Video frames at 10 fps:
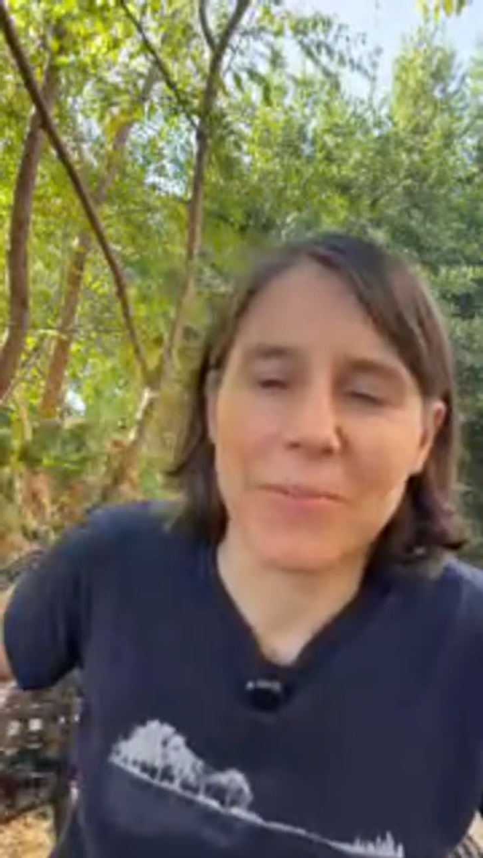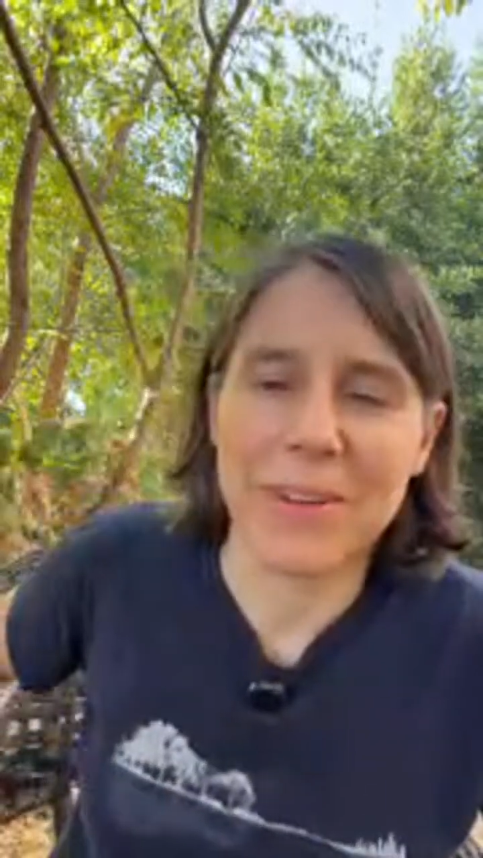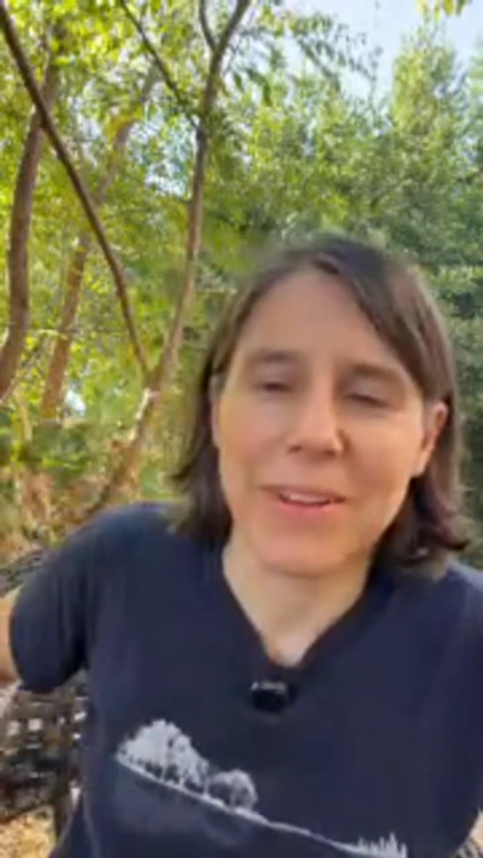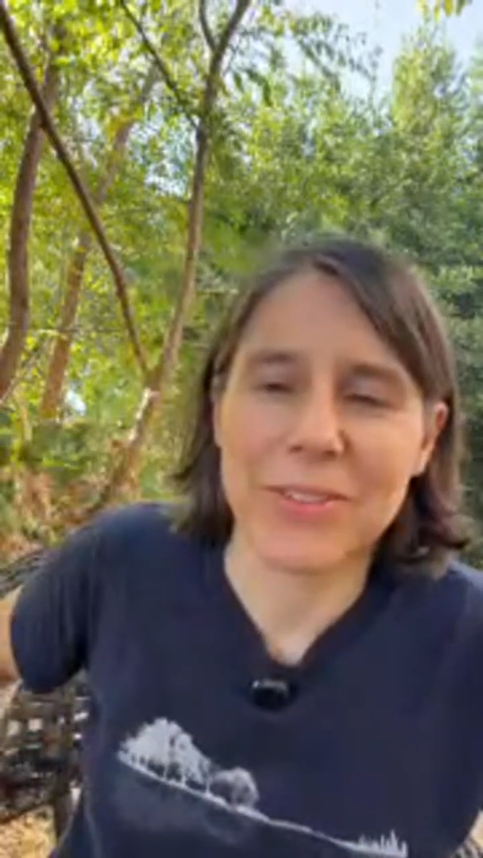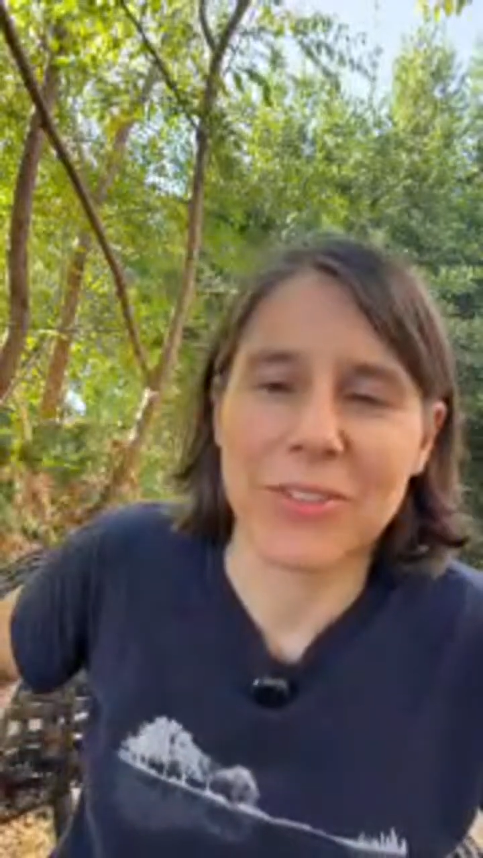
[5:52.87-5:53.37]

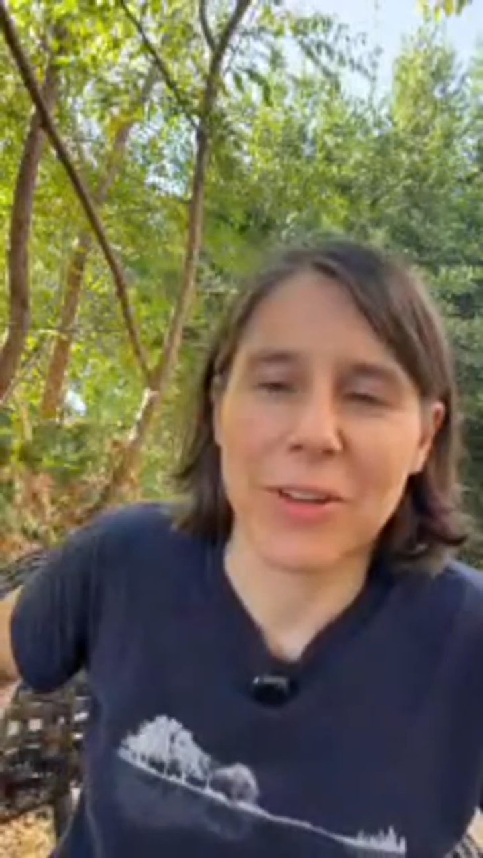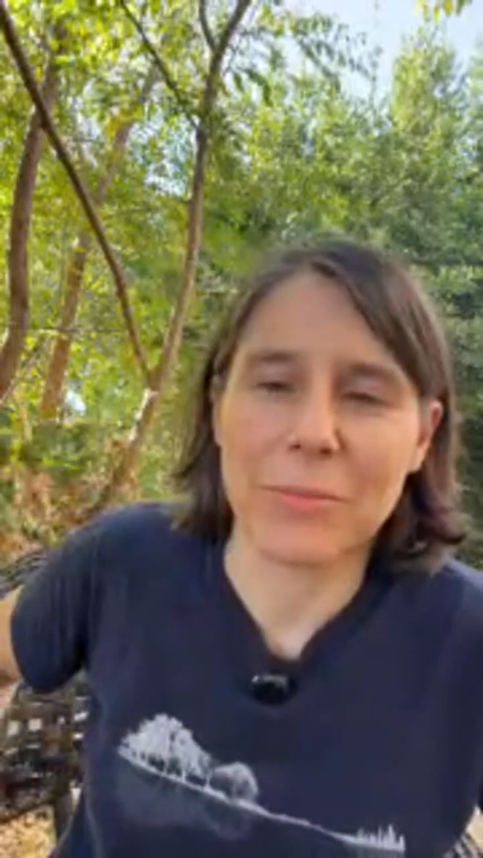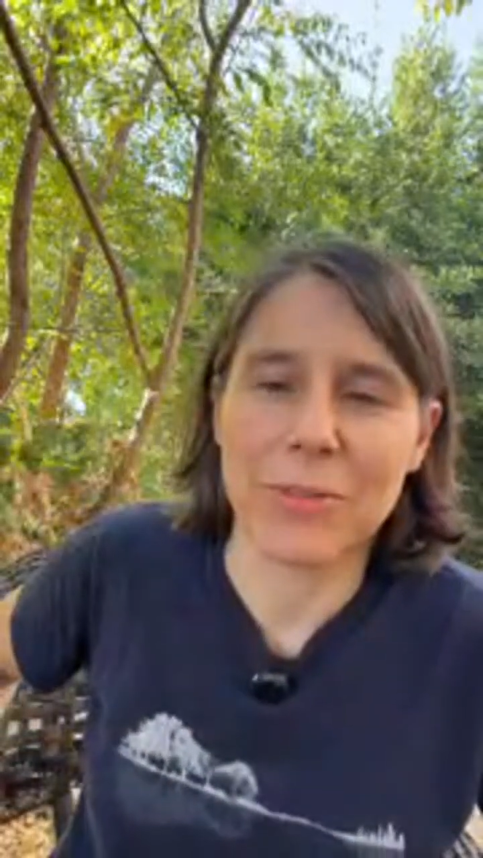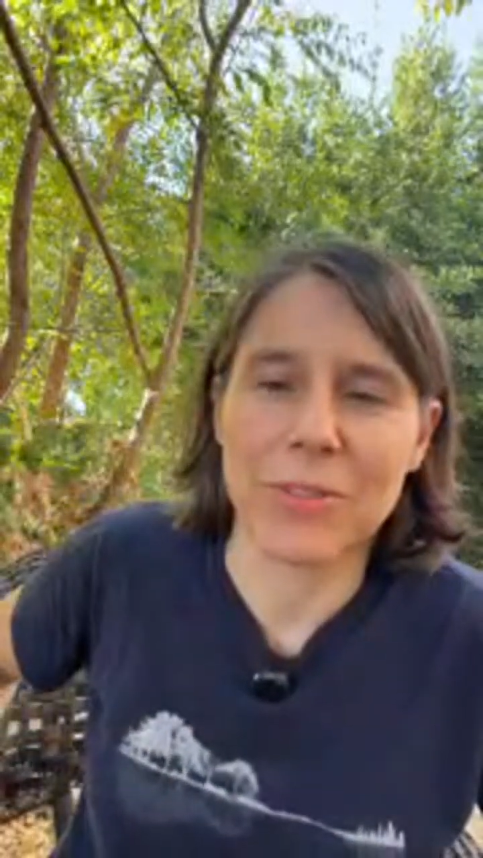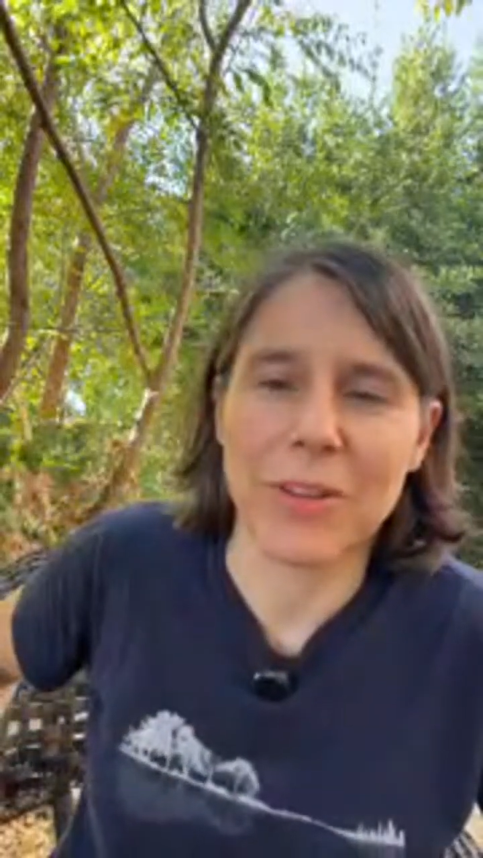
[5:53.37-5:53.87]
as time
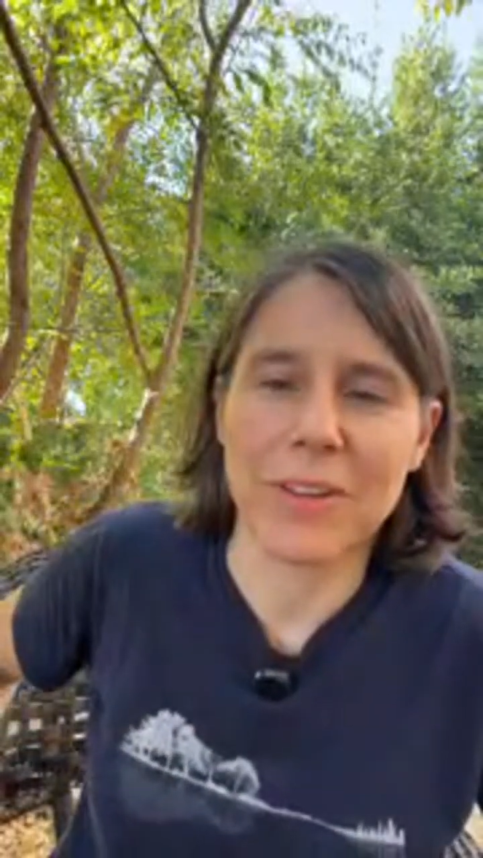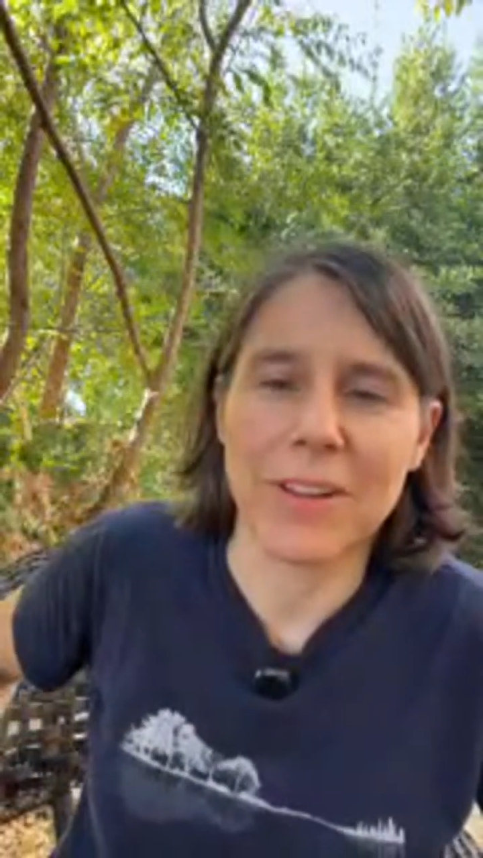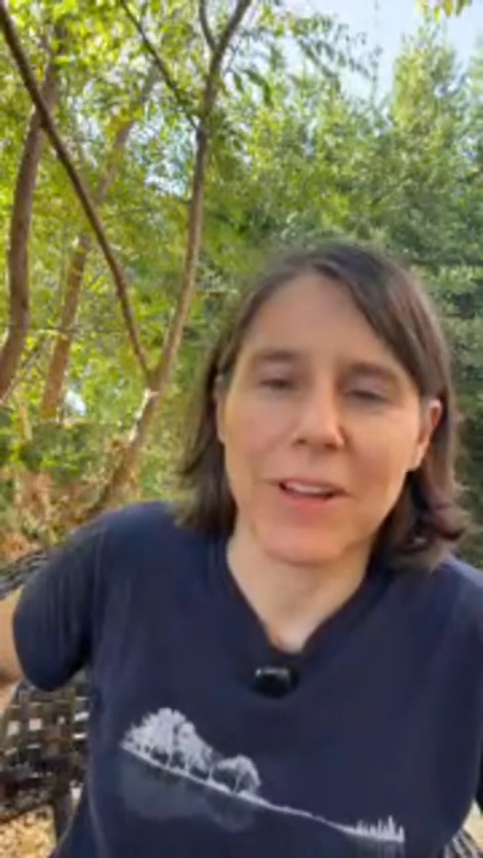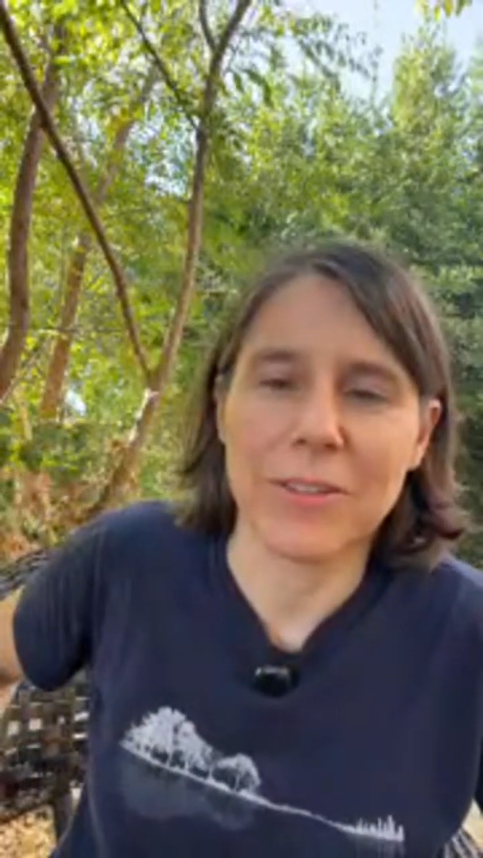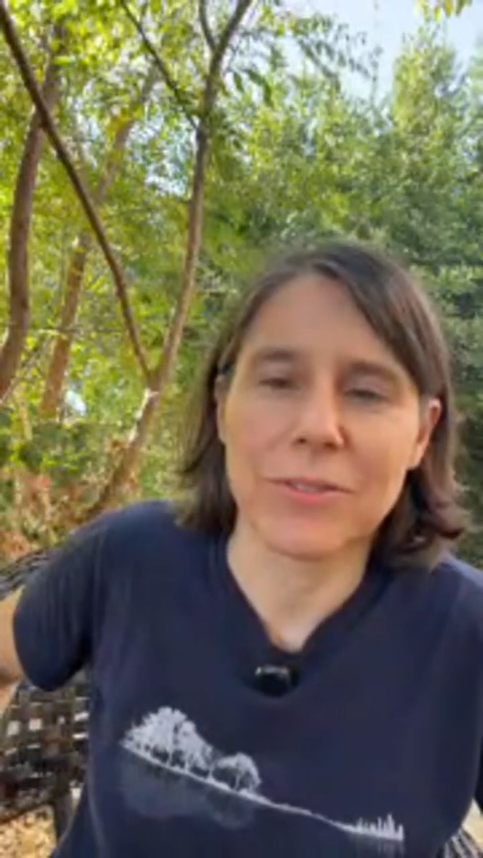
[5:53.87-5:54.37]
goes on.
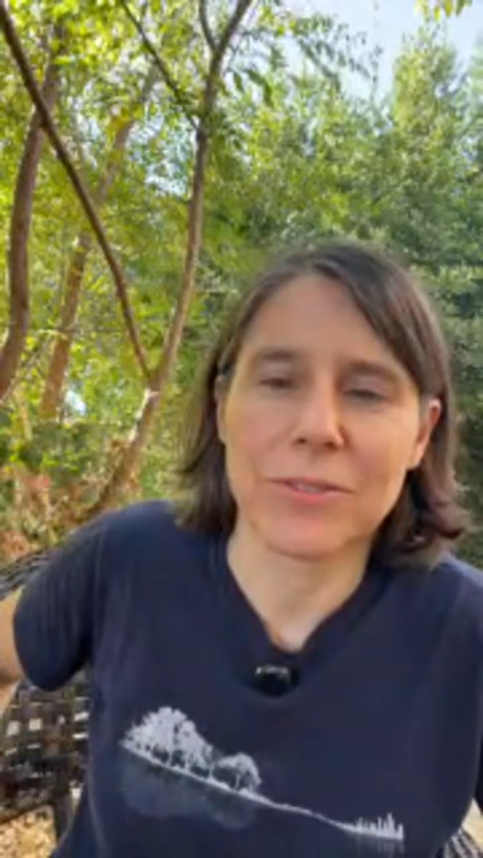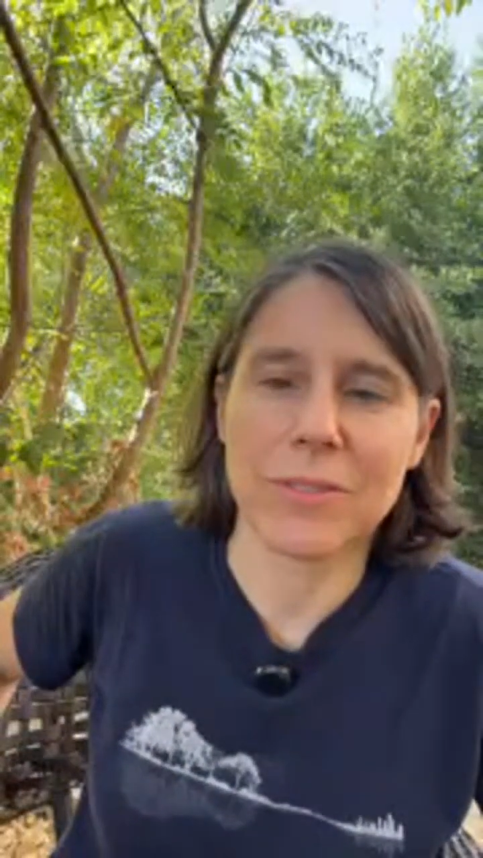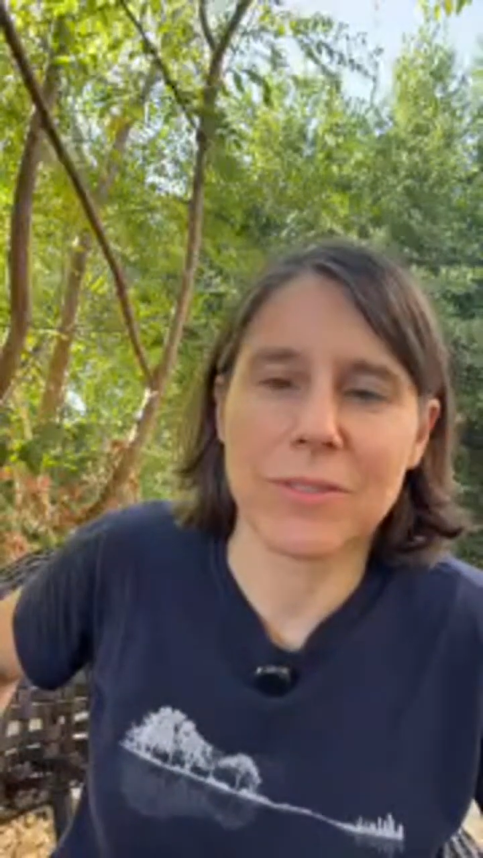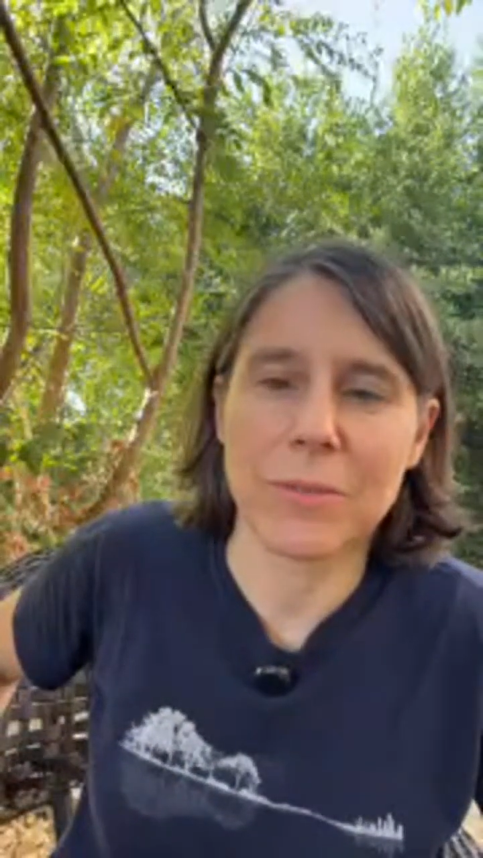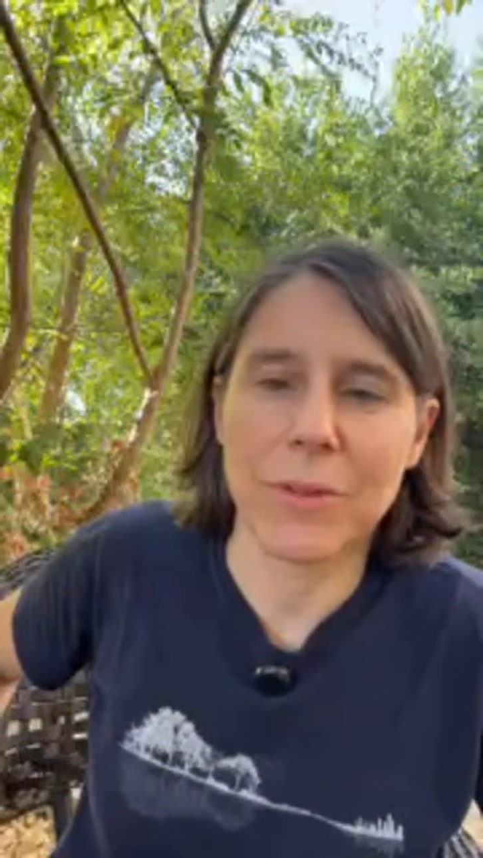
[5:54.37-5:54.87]
Hi,
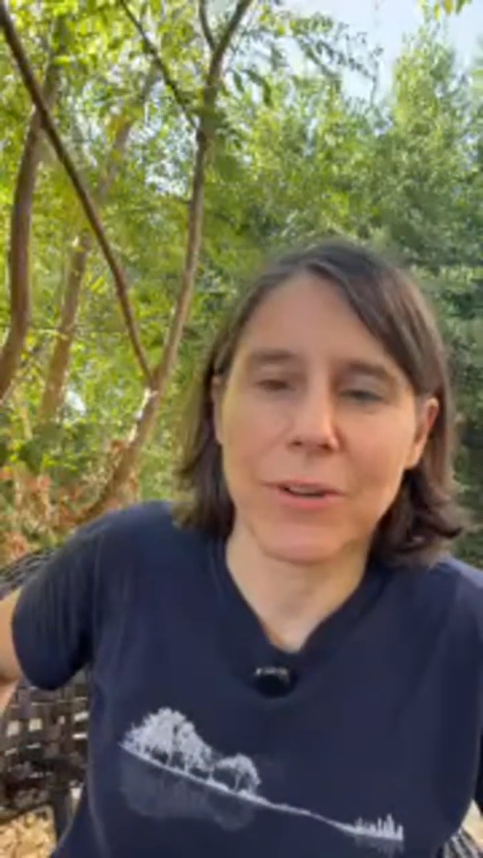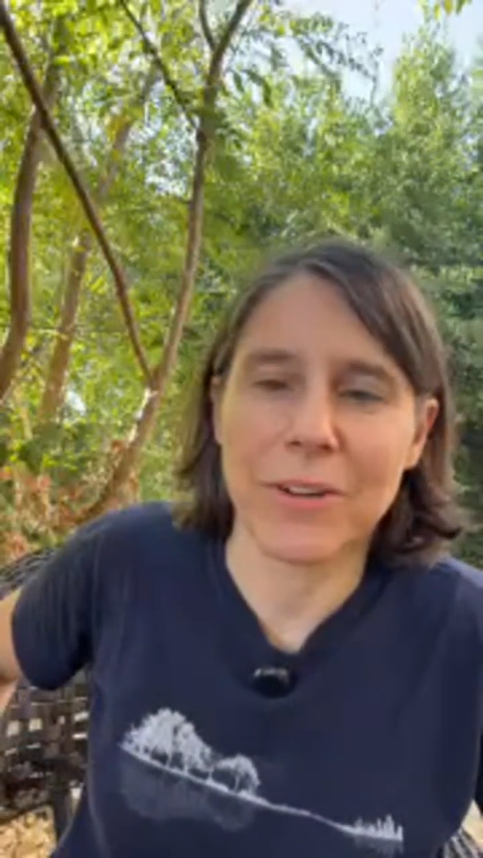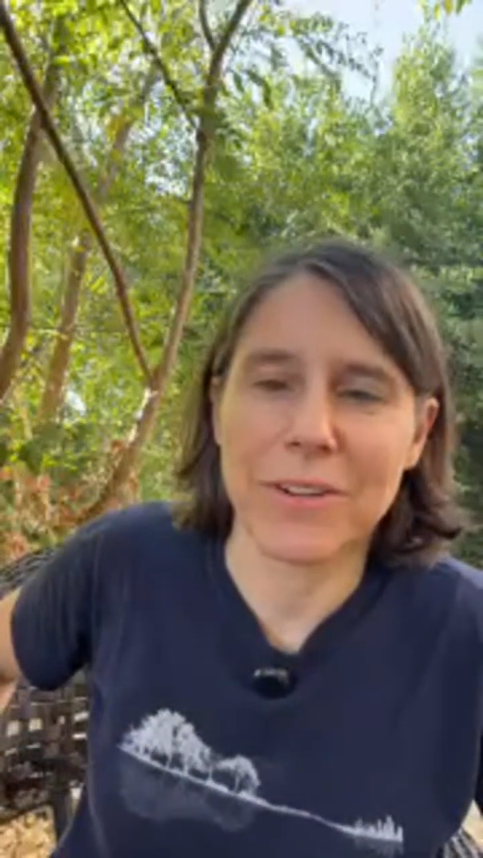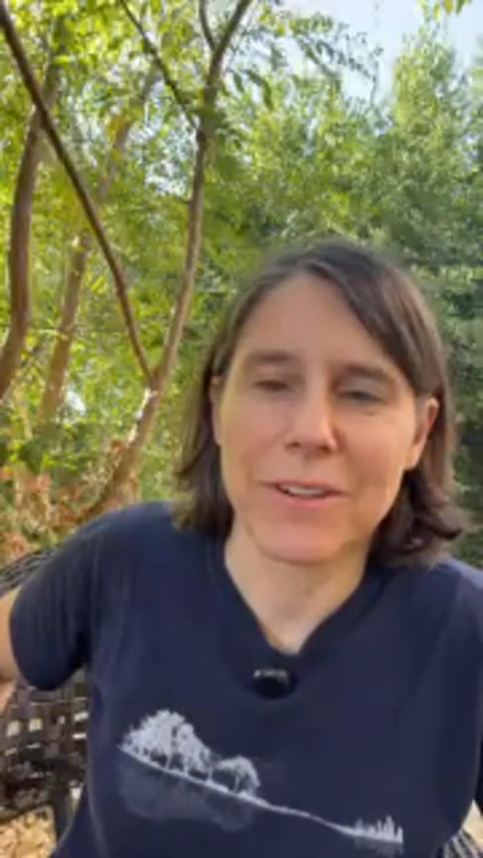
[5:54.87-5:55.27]
Samar.